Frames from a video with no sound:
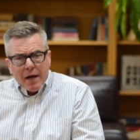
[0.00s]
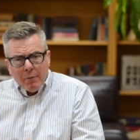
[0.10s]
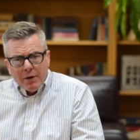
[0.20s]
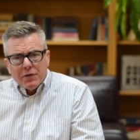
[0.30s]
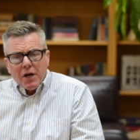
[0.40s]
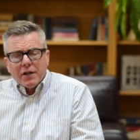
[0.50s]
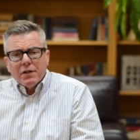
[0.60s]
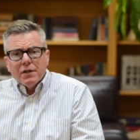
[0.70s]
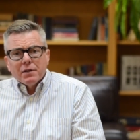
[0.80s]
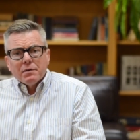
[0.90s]
I want to talk to
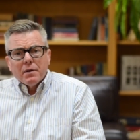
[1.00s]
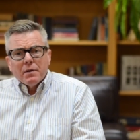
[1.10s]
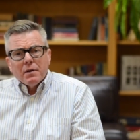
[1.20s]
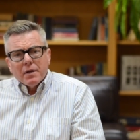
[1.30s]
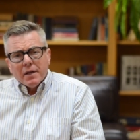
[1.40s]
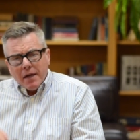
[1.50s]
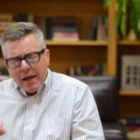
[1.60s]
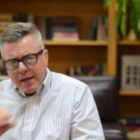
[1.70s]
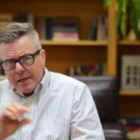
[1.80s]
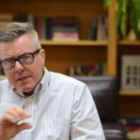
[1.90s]
you and
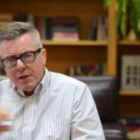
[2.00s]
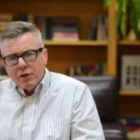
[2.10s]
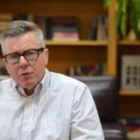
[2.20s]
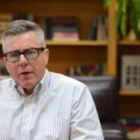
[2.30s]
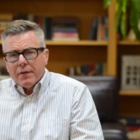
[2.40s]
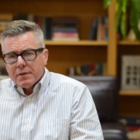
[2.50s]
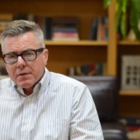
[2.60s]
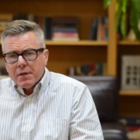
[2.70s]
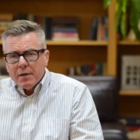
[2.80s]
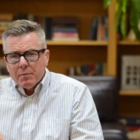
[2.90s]
kind of continue on this
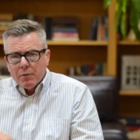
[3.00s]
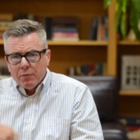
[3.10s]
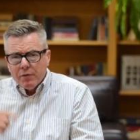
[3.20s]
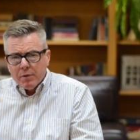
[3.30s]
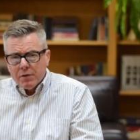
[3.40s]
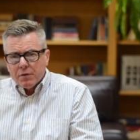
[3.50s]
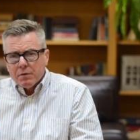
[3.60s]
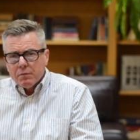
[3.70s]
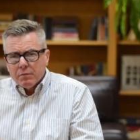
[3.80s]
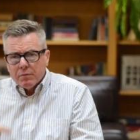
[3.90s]
theme that we've been
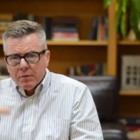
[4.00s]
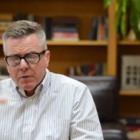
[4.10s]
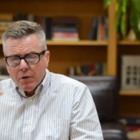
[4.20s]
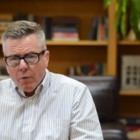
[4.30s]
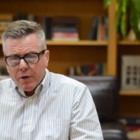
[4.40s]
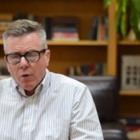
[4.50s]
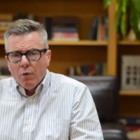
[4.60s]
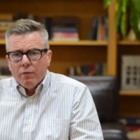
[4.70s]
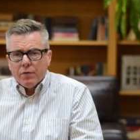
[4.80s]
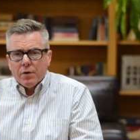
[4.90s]
going
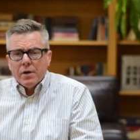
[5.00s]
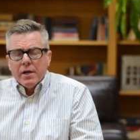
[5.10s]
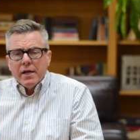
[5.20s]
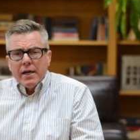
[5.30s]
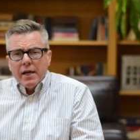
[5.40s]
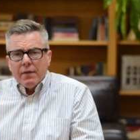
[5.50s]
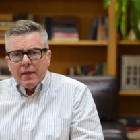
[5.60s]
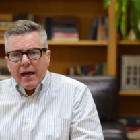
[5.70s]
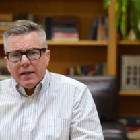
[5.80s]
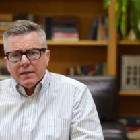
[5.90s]
over, and
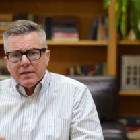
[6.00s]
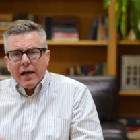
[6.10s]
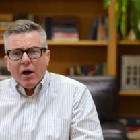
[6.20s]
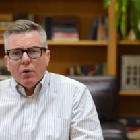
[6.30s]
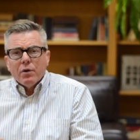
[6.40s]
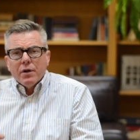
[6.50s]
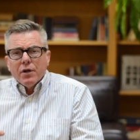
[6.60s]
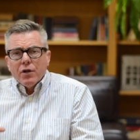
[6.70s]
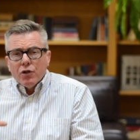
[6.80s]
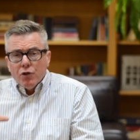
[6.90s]
that is how
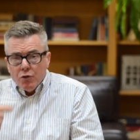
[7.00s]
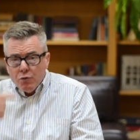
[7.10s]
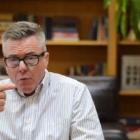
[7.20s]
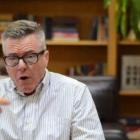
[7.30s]
you